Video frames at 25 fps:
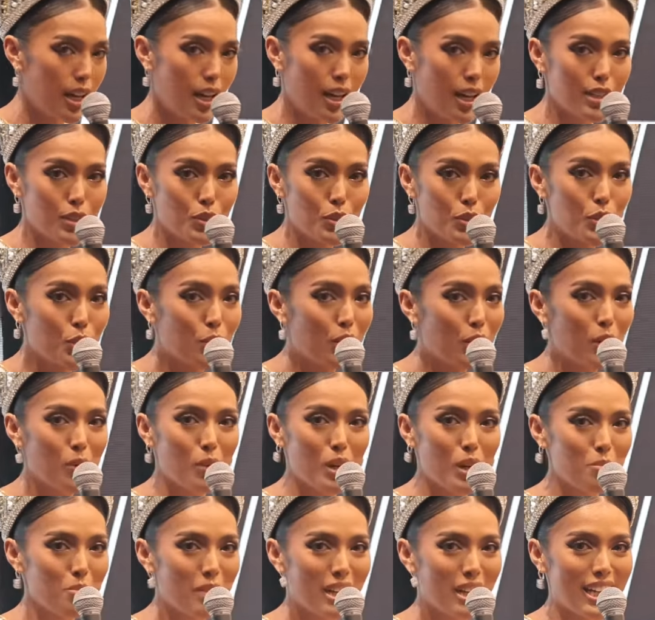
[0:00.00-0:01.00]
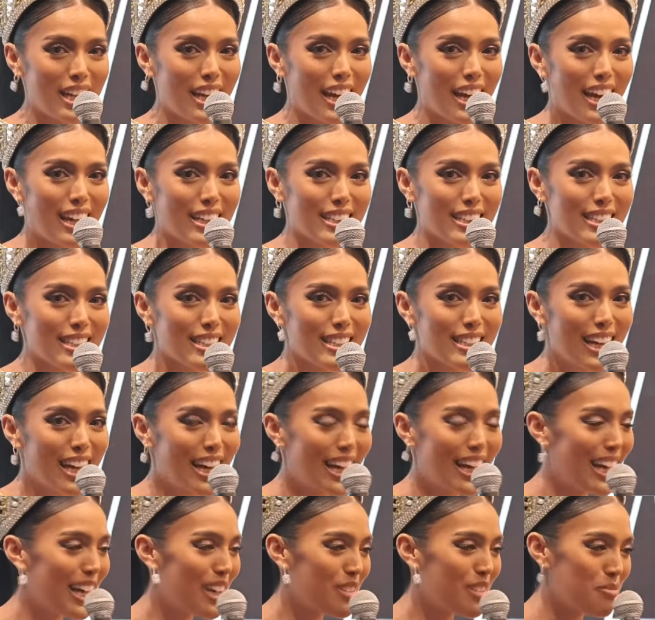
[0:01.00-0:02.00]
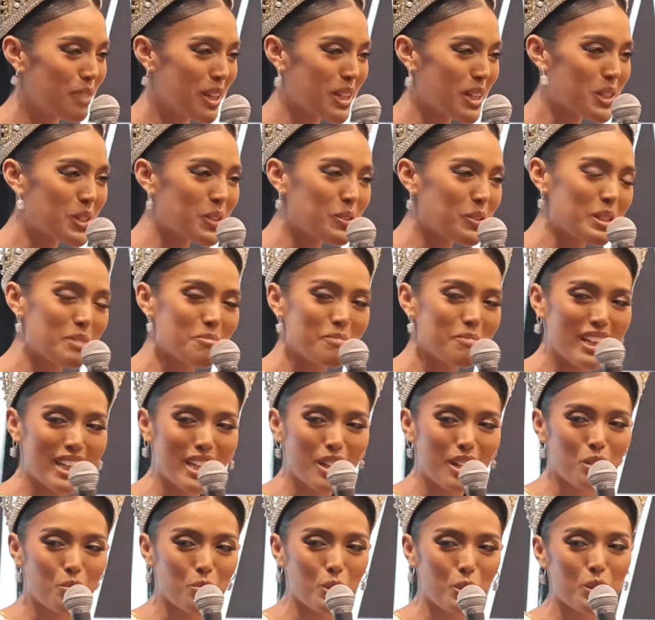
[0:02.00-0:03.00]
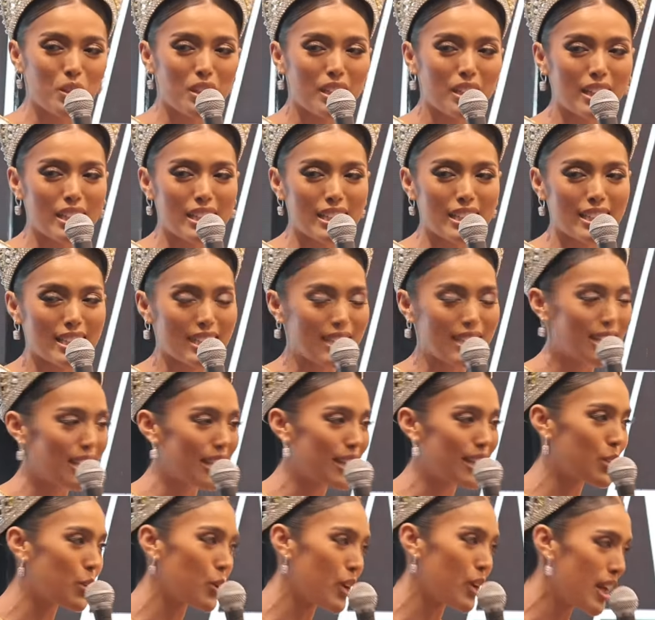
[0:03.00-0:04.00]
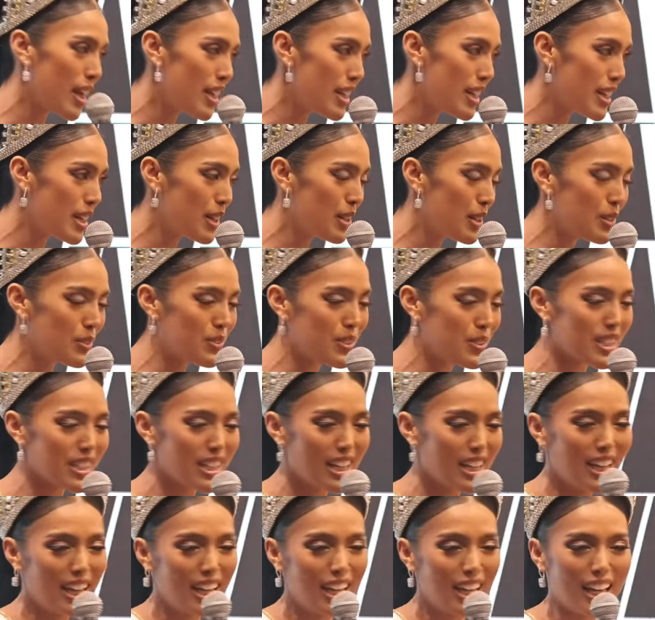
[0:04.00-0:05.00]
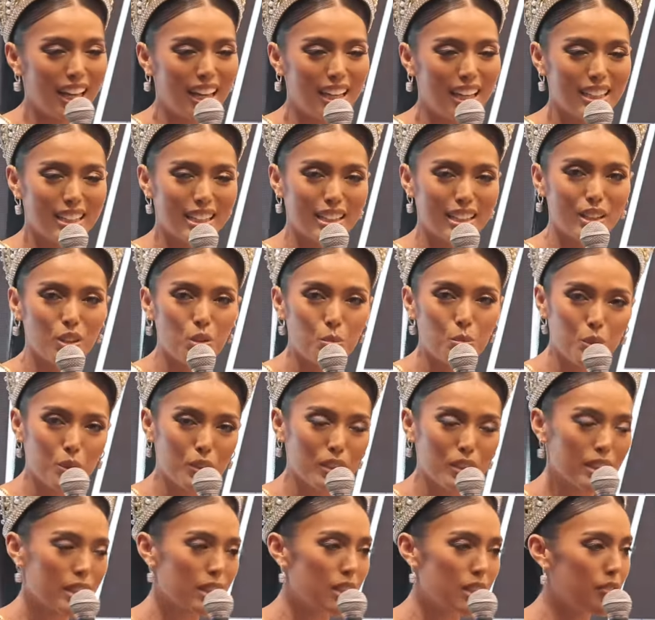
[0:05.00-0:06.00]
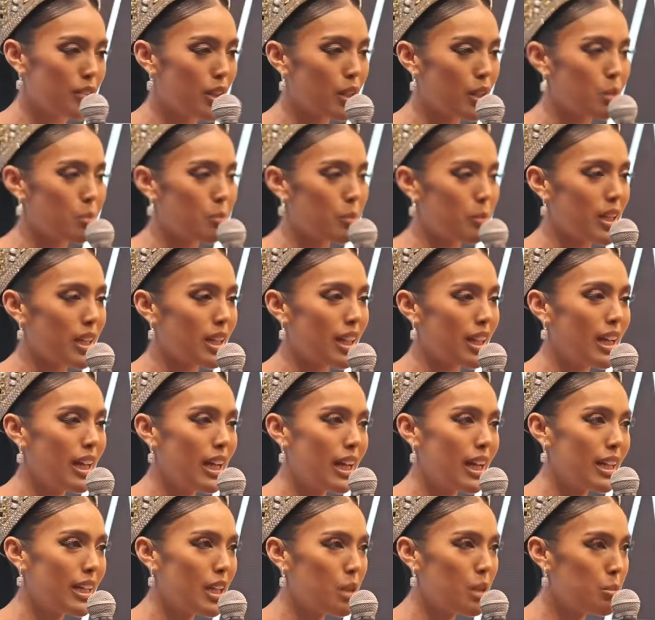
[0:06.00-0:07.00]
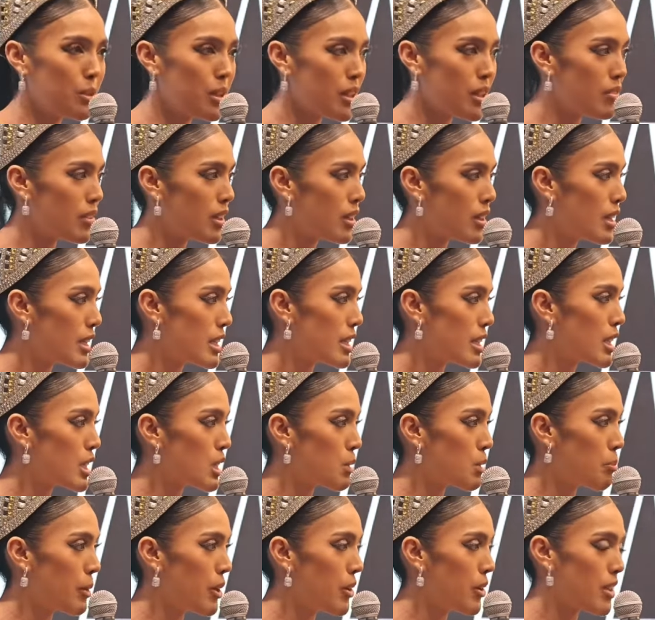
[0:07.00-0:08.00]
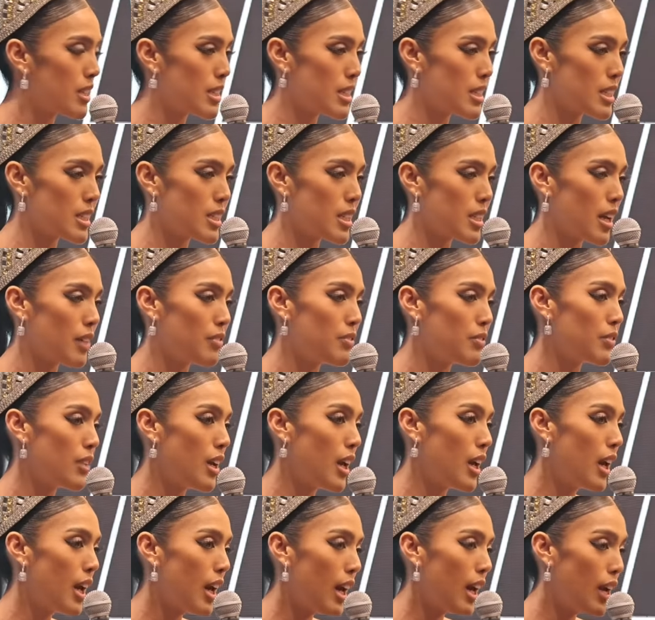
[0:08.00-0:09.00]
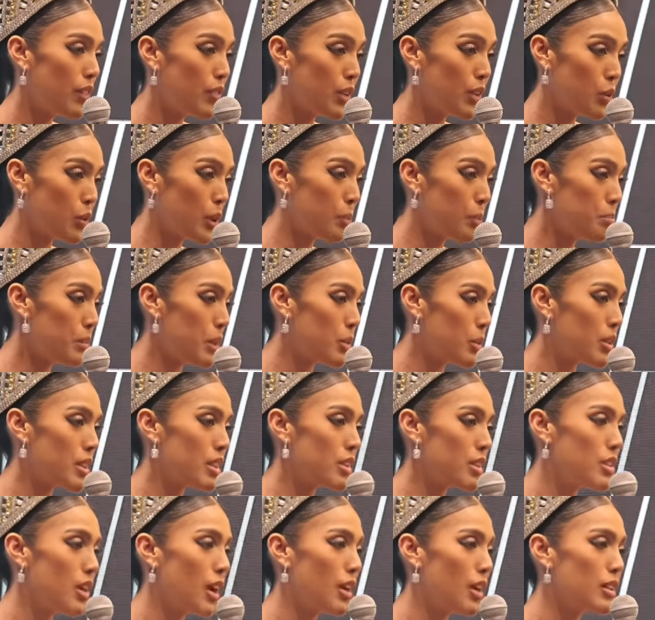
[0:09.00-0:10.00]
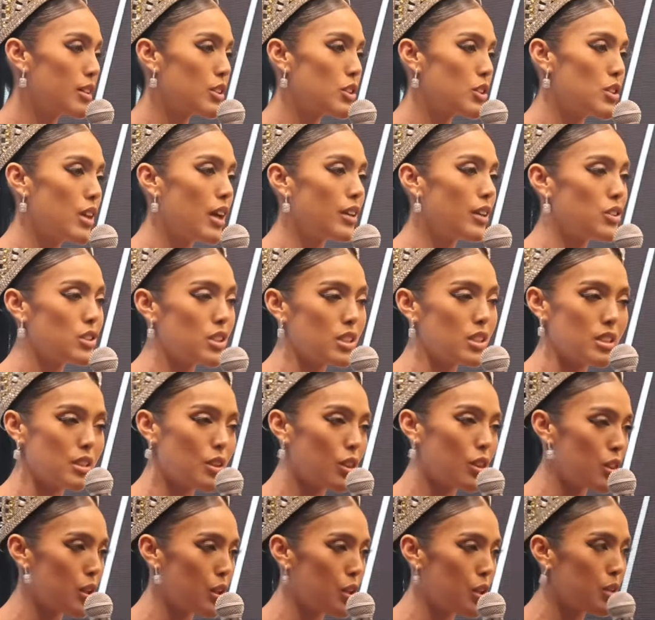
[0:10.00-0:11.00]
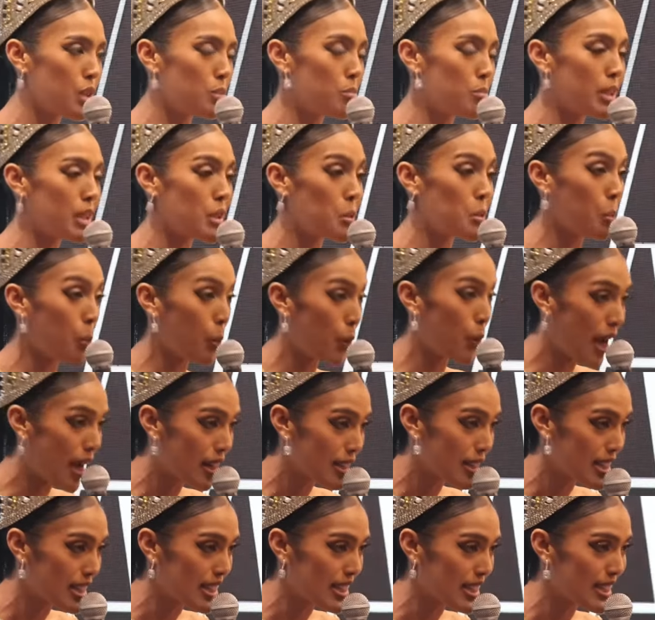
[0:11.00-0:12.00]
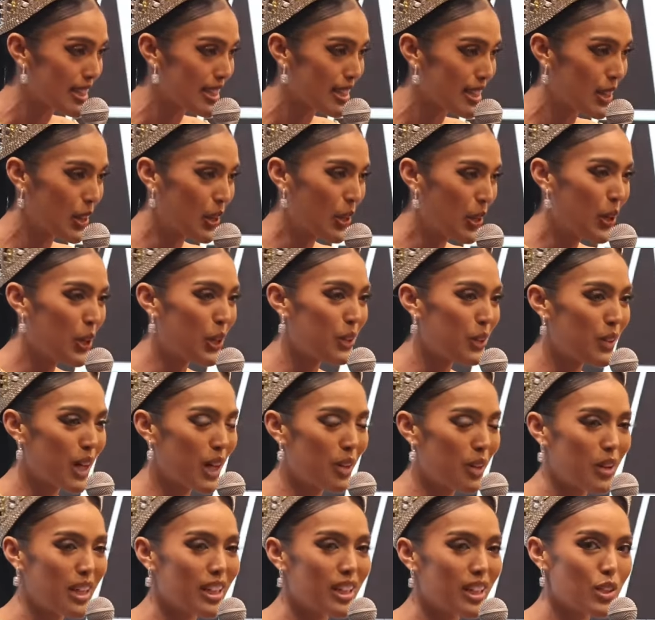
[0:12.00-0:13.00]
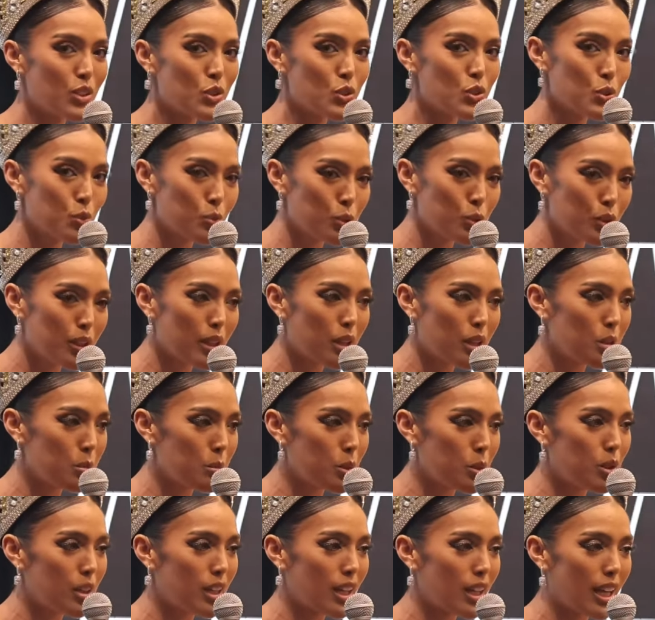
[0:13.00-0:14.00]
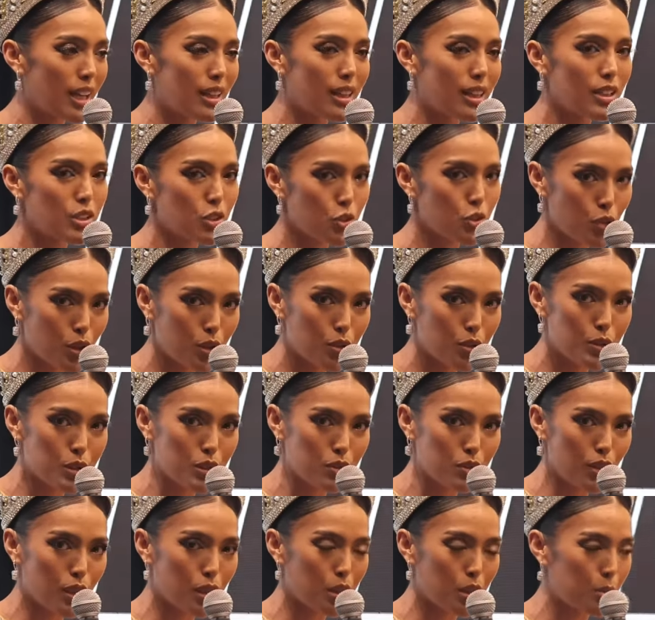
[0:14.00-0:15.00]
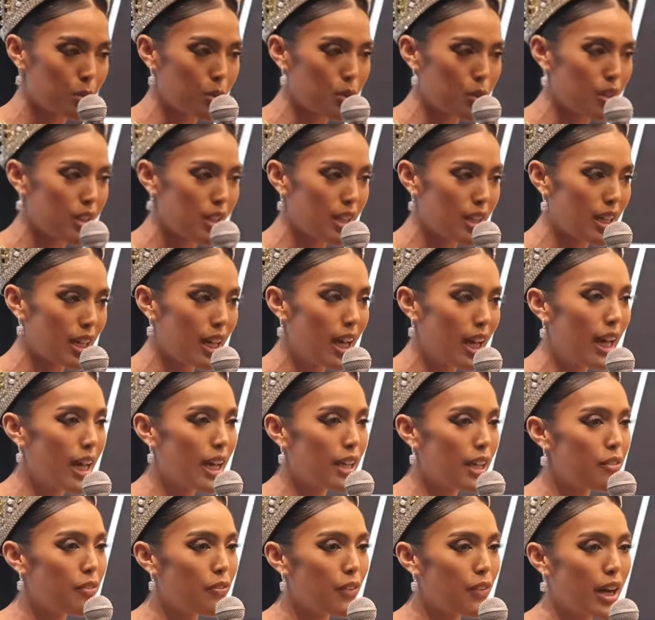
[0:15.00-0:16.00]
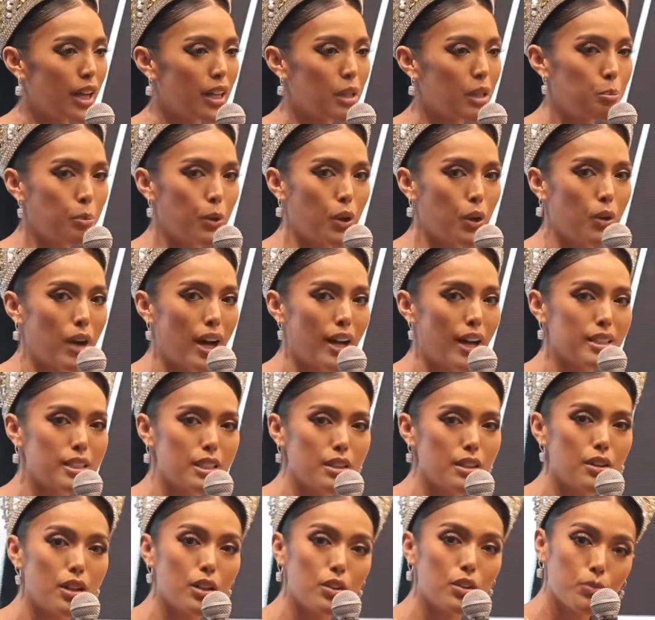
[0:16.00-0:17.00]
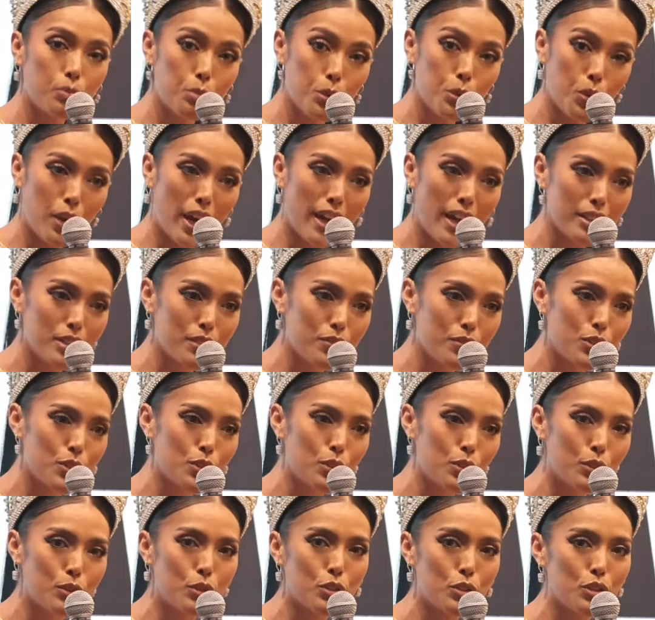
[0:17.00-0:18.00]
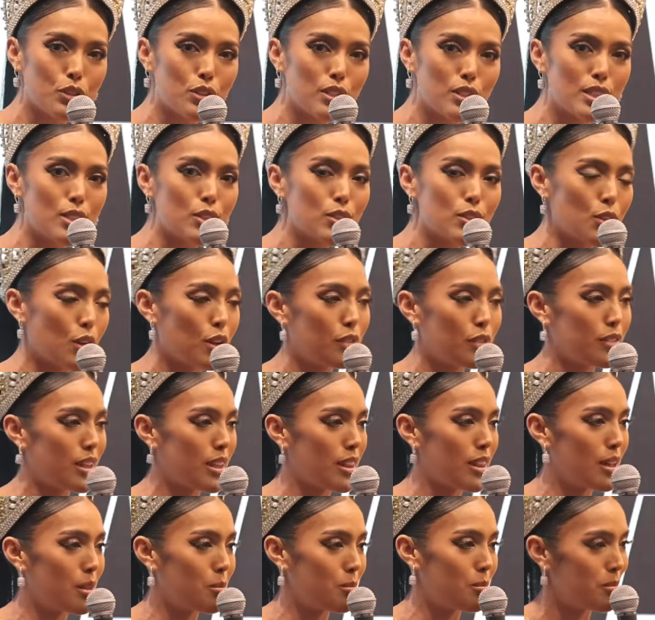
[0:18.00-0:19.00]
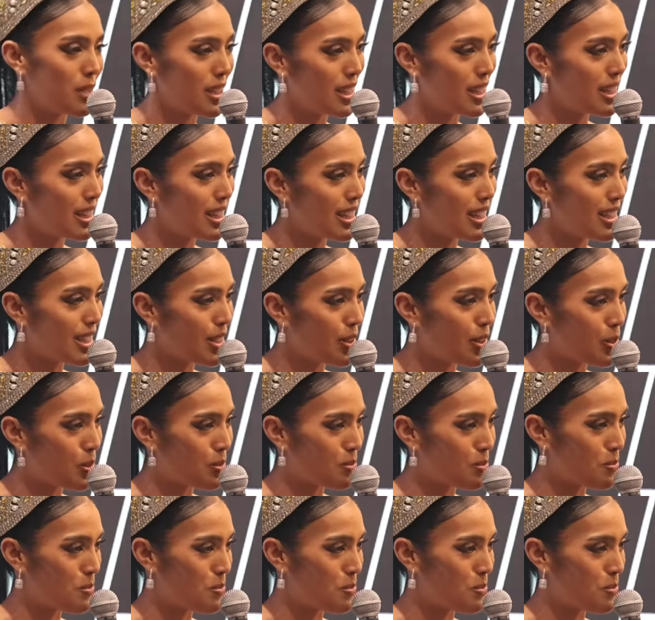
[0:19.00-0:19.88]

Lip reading: As you know, I wear many hats. I have my toe in many communities, in creatives, and community development. And I believe that these experiences have equipped me with the knowledge, not just in theory, but in practice, of how I can truly communicate the struggles of our community and find proactive solutions in solving them. Thank you.